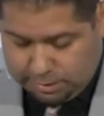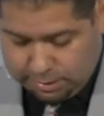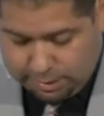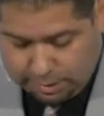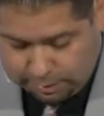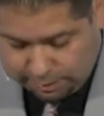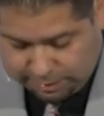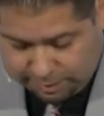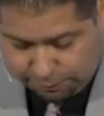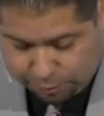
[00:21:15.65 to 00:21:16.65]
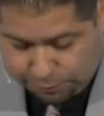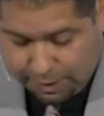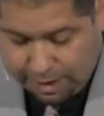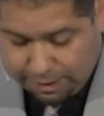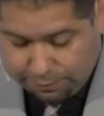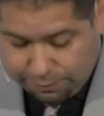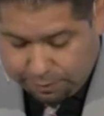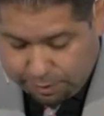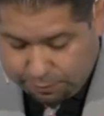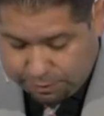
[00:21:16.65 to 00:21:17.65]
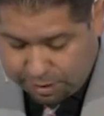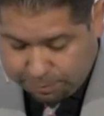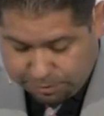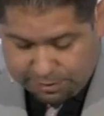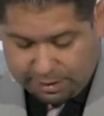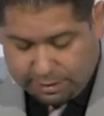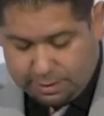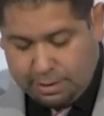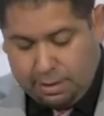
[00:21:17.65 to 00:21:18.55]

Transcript: Uh, let's see, verse 5 of chapter 6.